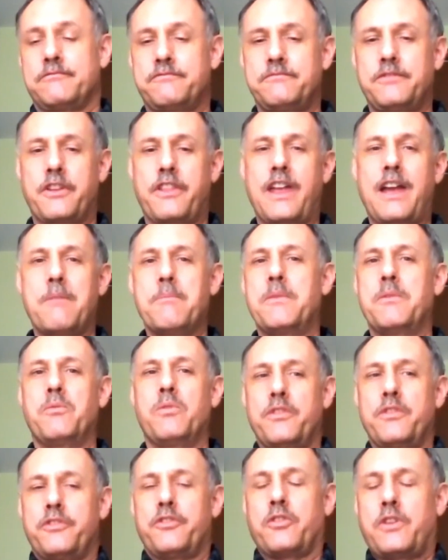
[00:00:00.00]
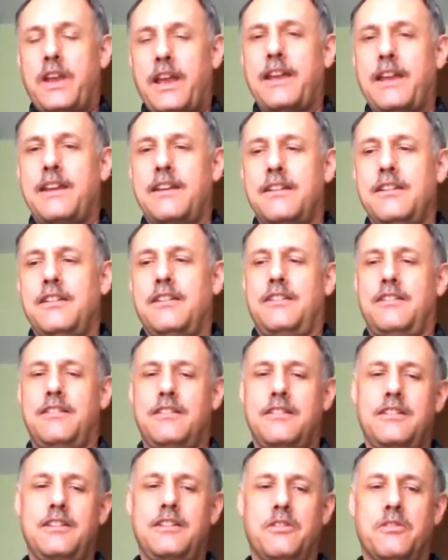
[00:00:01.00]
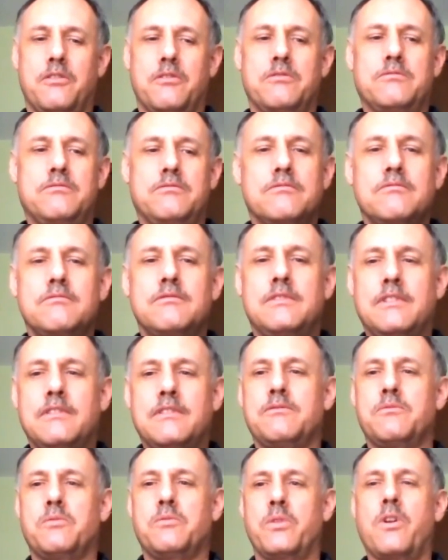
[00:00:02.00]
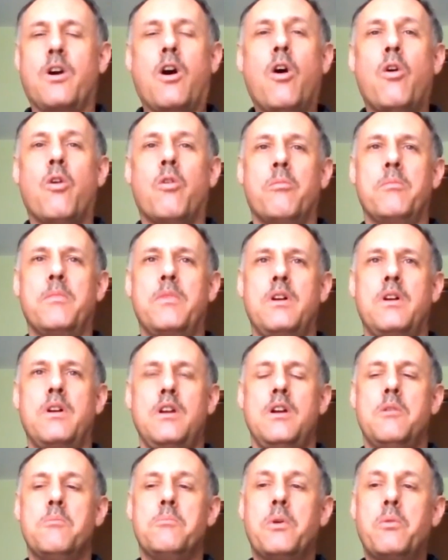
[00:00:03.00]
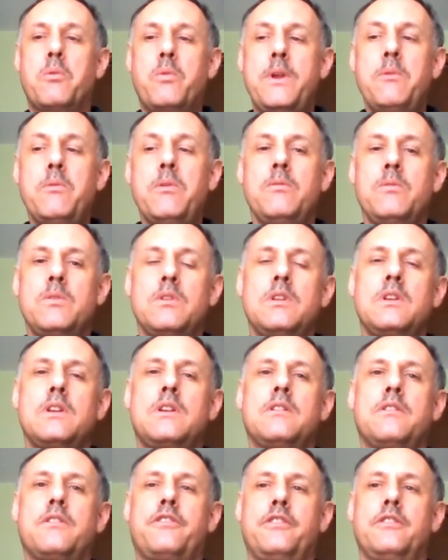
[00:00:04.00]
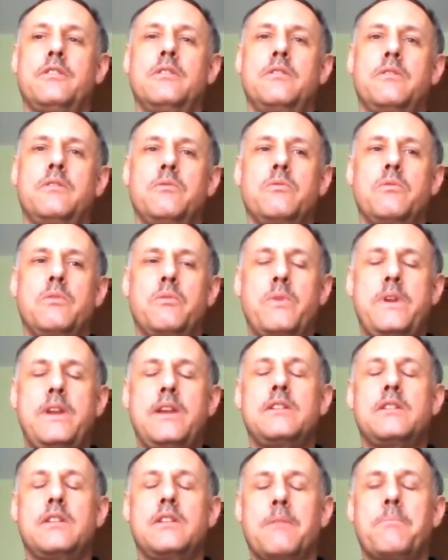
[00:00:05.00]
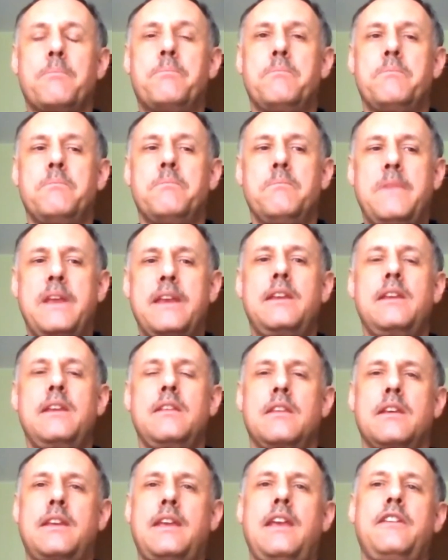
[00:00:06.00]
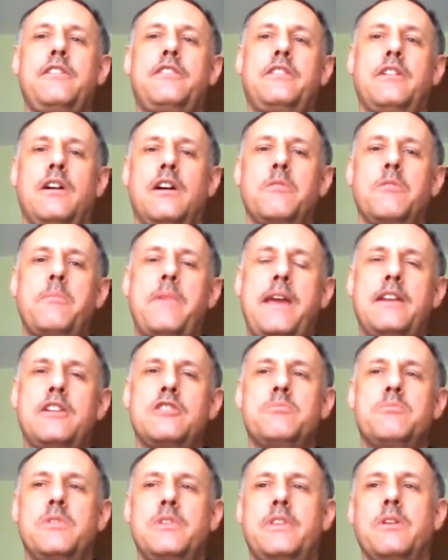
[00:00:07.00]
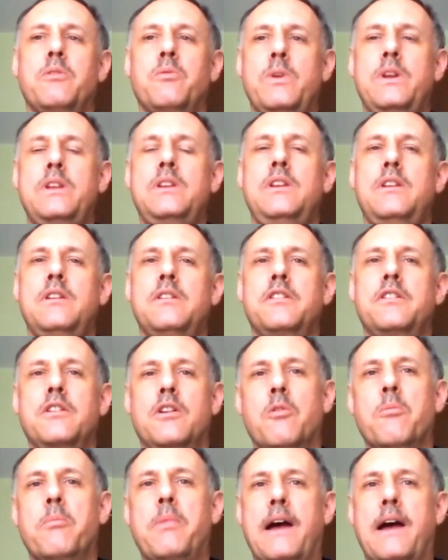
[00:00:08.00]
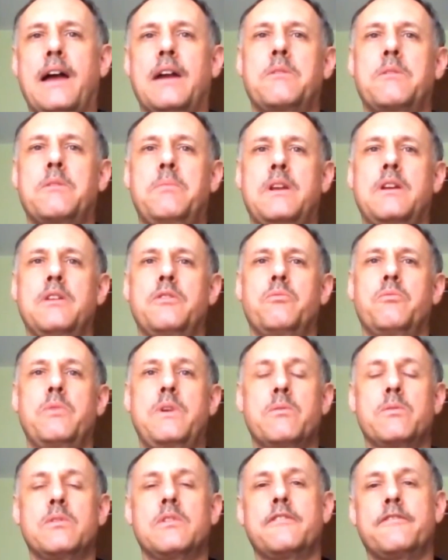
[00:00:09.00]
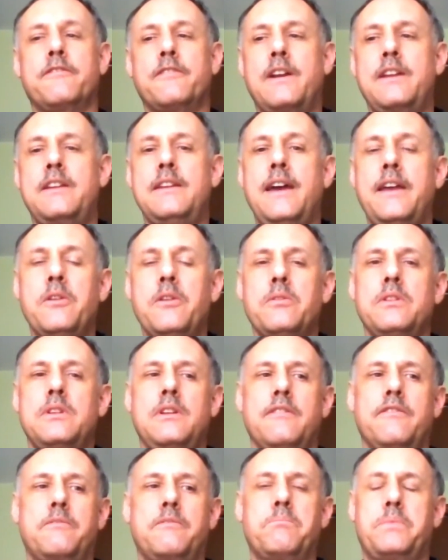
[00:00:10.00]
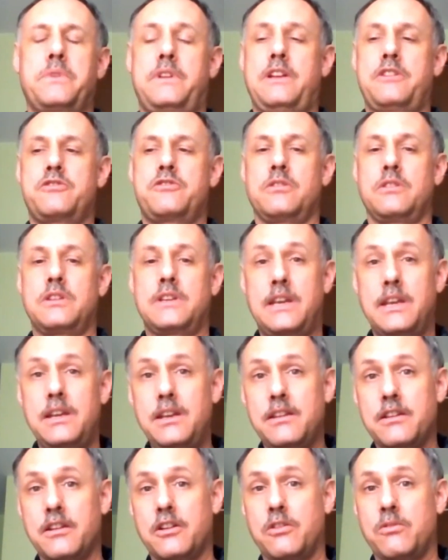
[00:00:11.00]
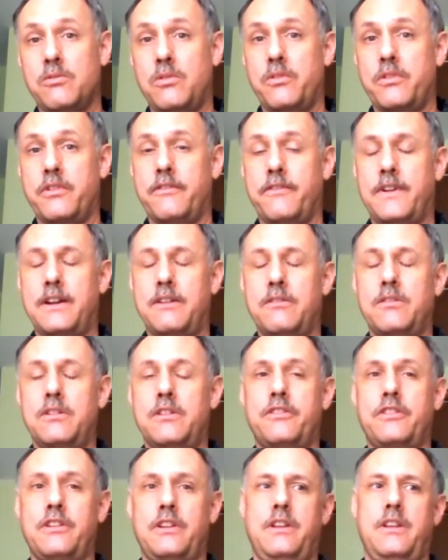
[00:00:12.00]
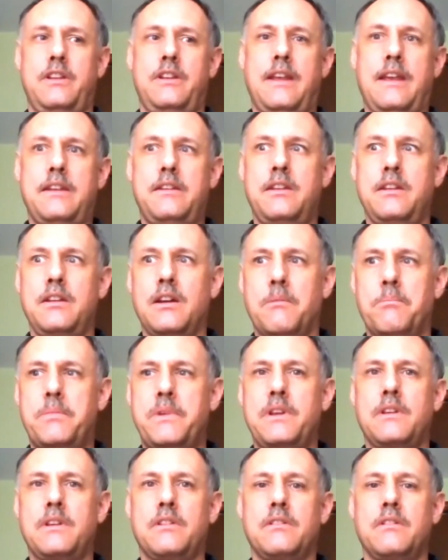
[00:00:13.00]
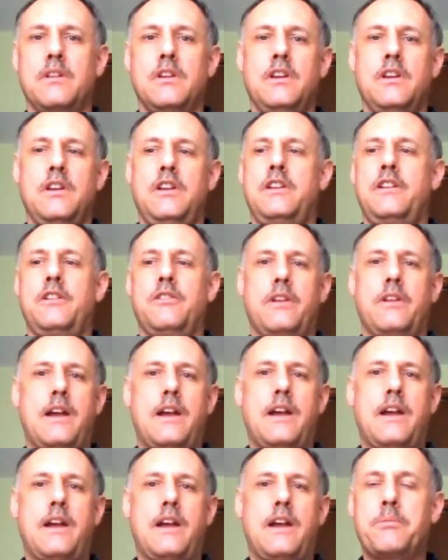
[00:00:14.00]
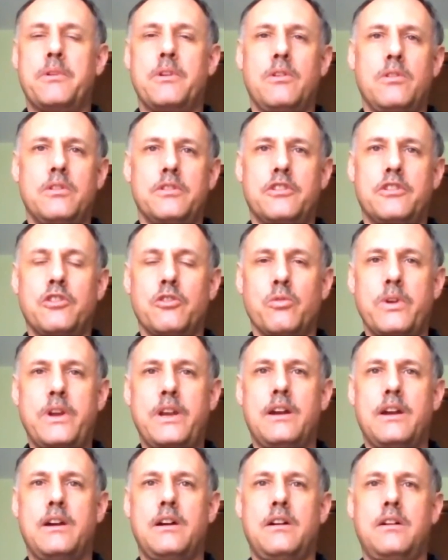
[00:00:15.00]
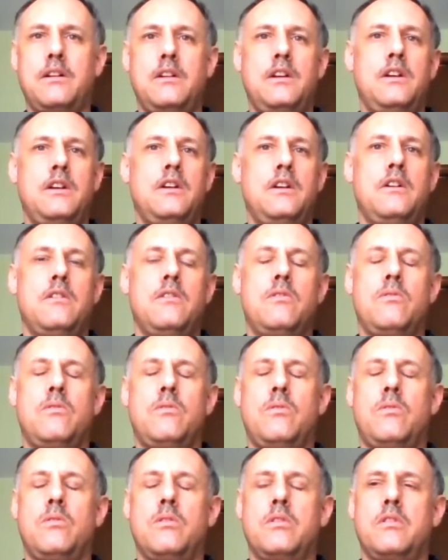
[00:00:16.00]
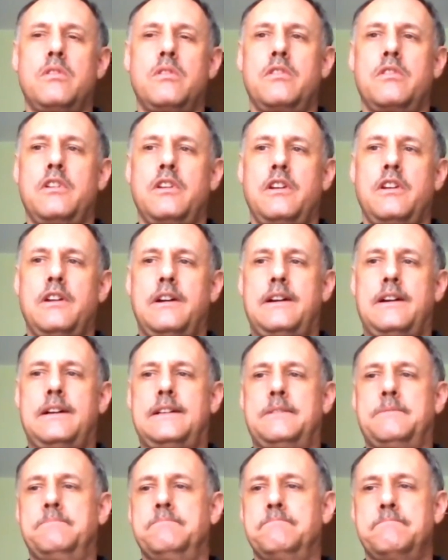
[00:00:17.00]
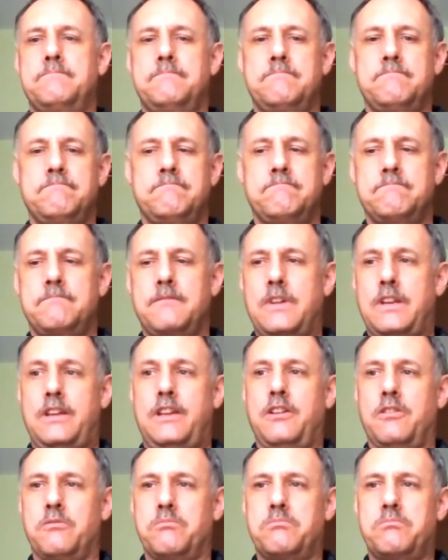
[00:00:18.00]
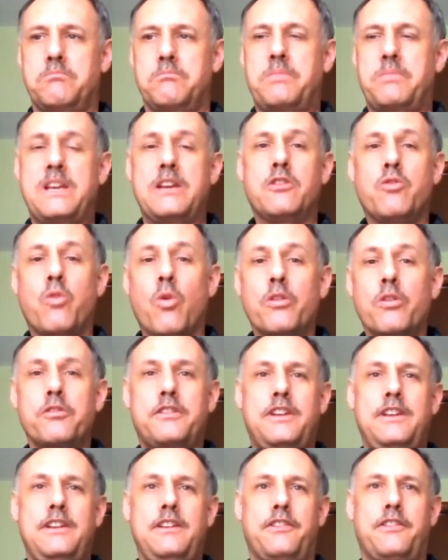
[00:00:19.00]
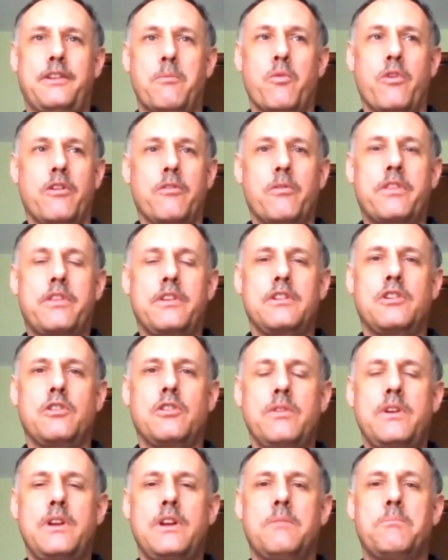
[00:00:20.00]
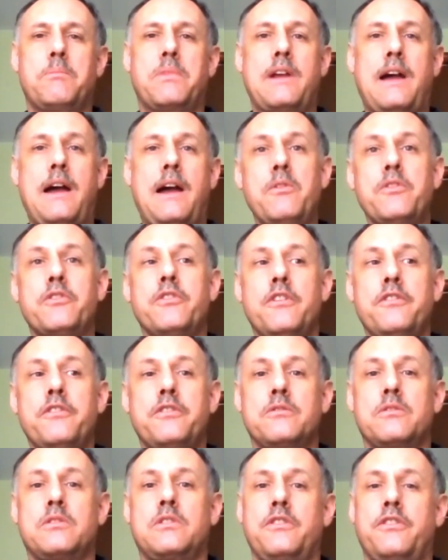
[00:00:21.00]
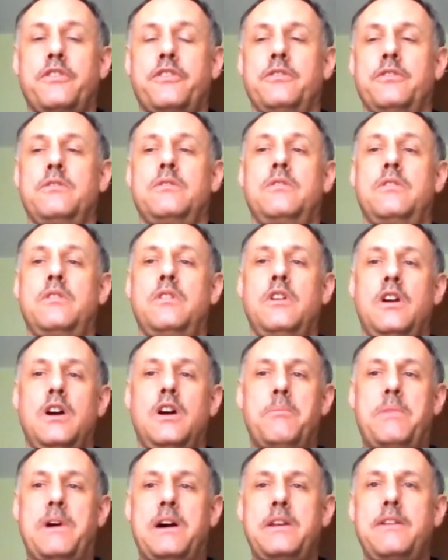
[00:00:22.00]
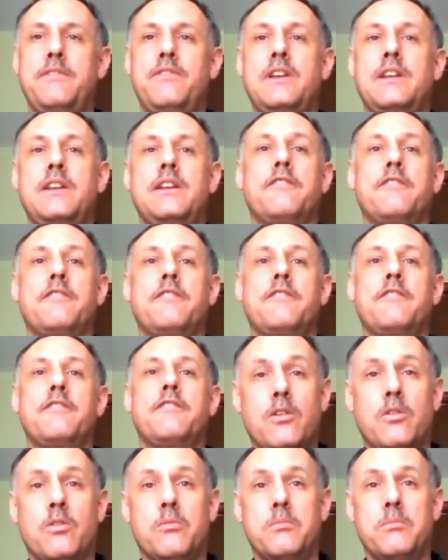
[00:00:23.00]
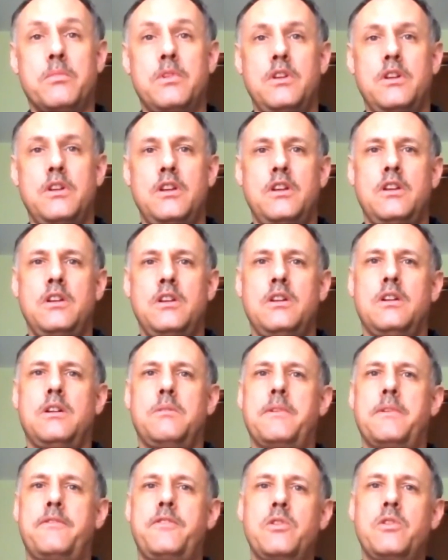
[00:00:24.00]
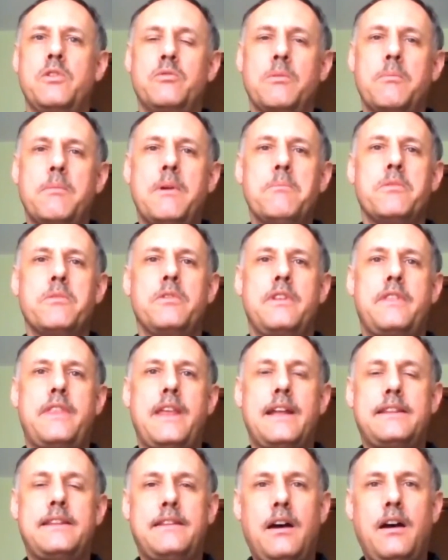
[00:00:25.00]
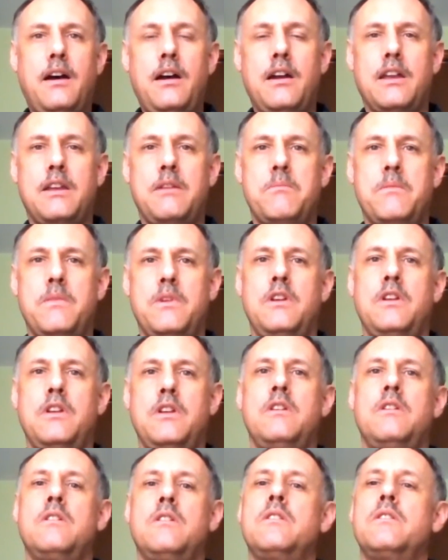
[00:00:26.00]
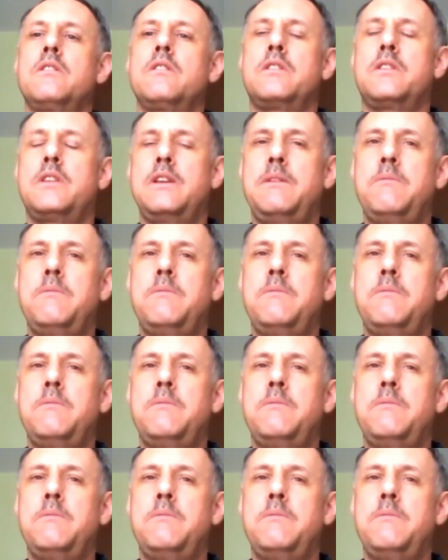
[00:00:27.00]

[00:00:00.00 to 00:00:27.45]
for them it was okay, you know, we're home. But we were really concerned, and we ended up making the case to our management that we needed to go back because we were afraid not only of potentially getting the coronavirus and then ending up being, in a hospital in Korea, or um, being quarantined somewhere within Korea, but I was also concerned about even getting a flight home. If you had remembered at that time, the